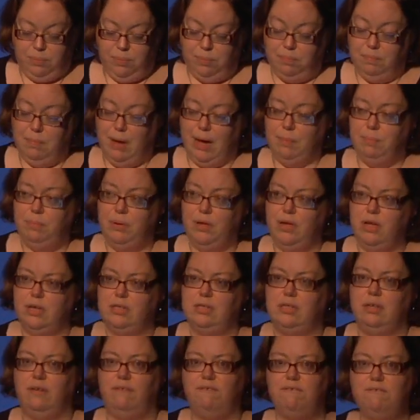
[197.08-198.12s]
My
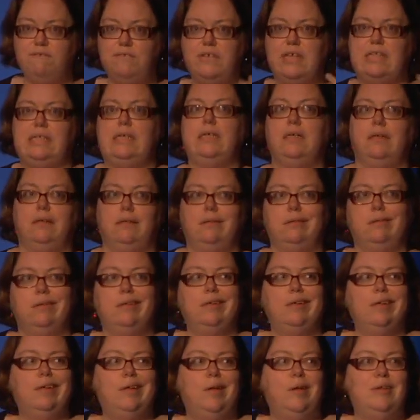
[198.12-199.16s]
personal physical
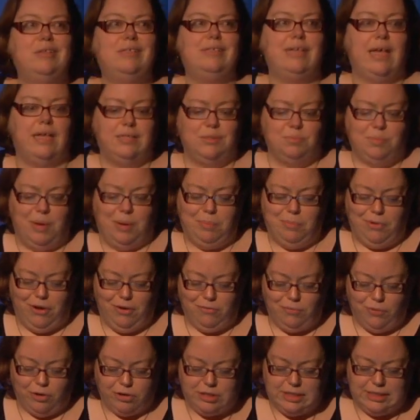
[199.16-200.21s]
sense memory
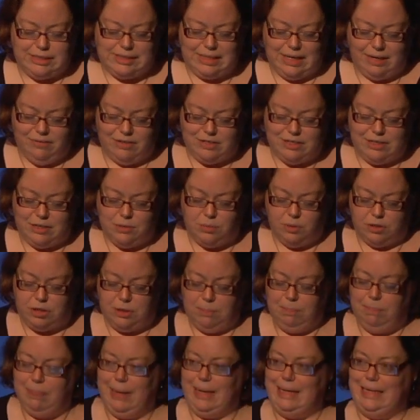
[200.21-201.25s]
of watching television is
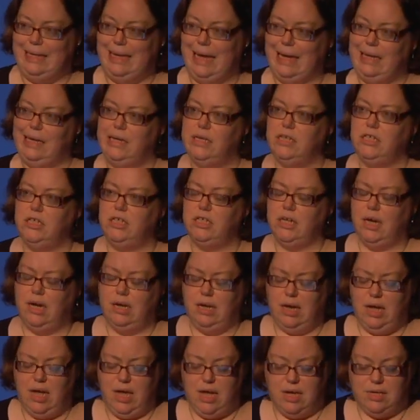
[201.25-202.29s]
watching Big Daddy and
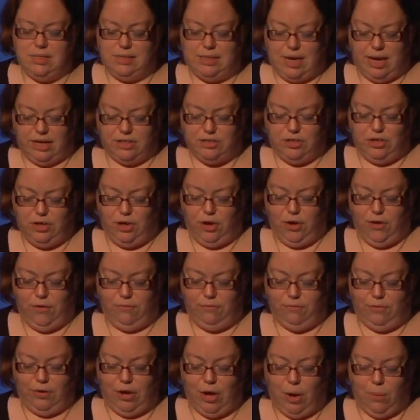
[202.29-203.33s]
Giant Haystacks go
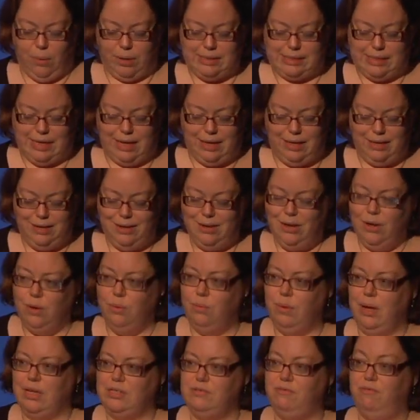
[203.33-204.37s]
at it
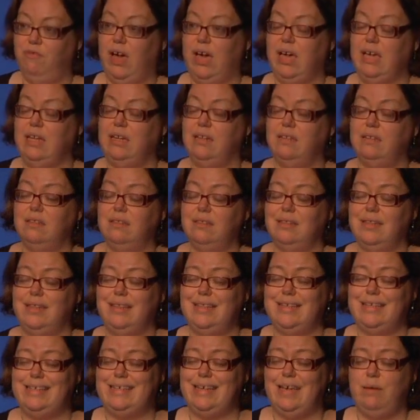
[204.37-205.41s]
whilst fighting
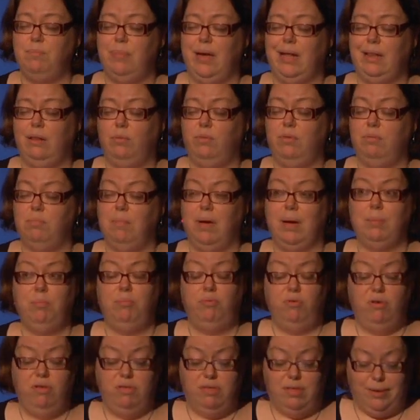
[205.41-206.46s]
the same battle with my
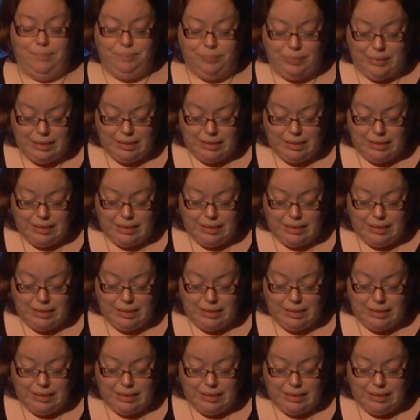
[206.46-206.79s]
brother.